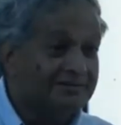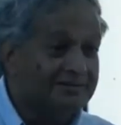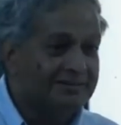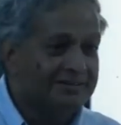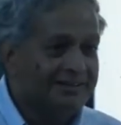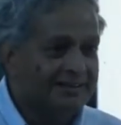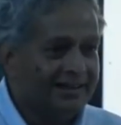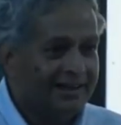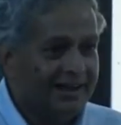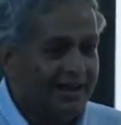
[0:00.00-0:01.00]
One, one
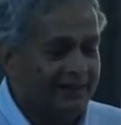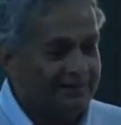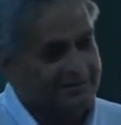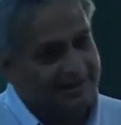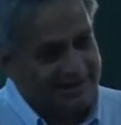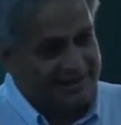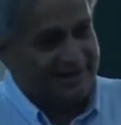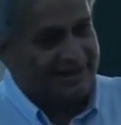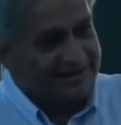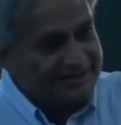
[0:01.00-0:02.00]
into only there are
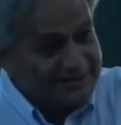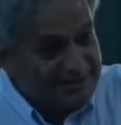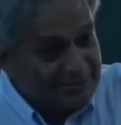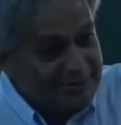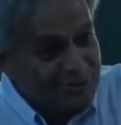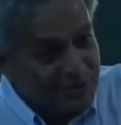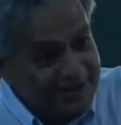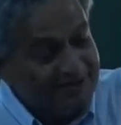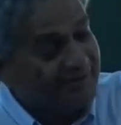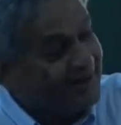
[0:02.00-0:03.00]
several interesting things.
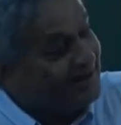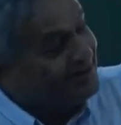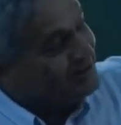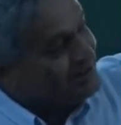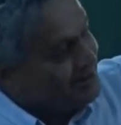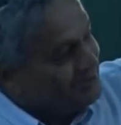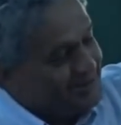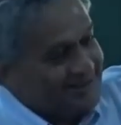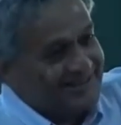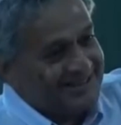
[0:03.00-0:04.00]
One of them I just
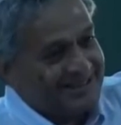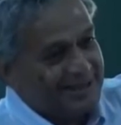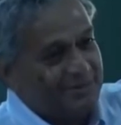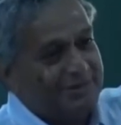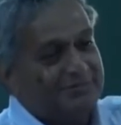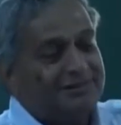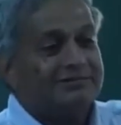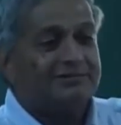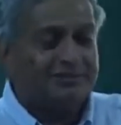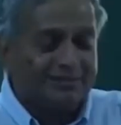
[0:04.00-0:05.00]
want to show.
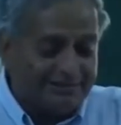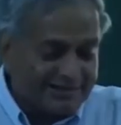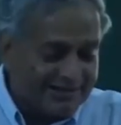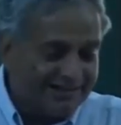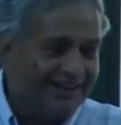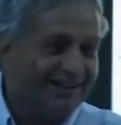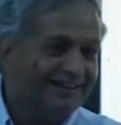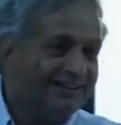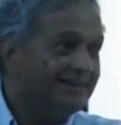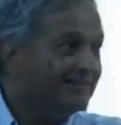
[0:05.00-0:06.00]
Uh,
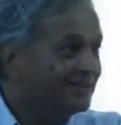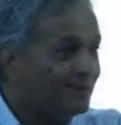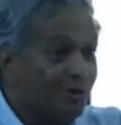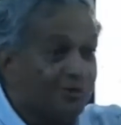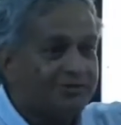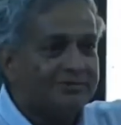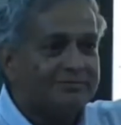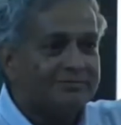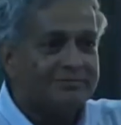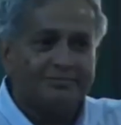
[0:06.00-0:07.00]
this is something
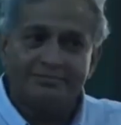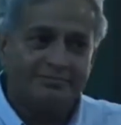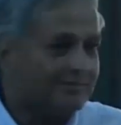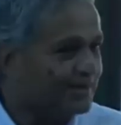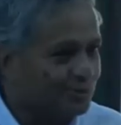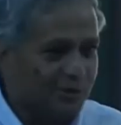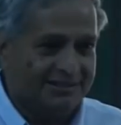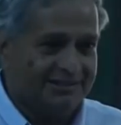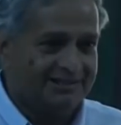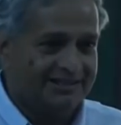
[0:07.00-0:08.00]
which normally doesn't
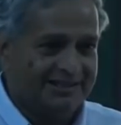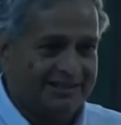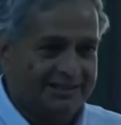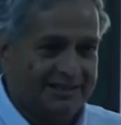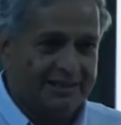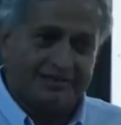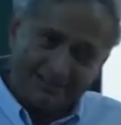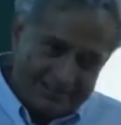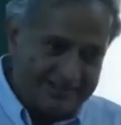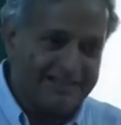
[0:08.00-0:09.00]
happen in aircraft.
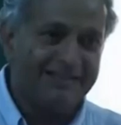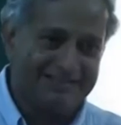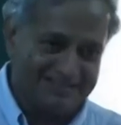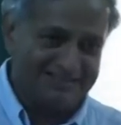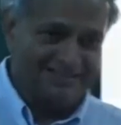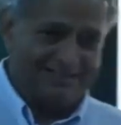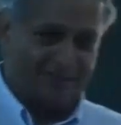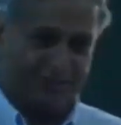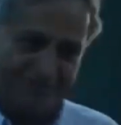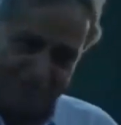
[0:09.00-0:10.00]
That is why I am putting this.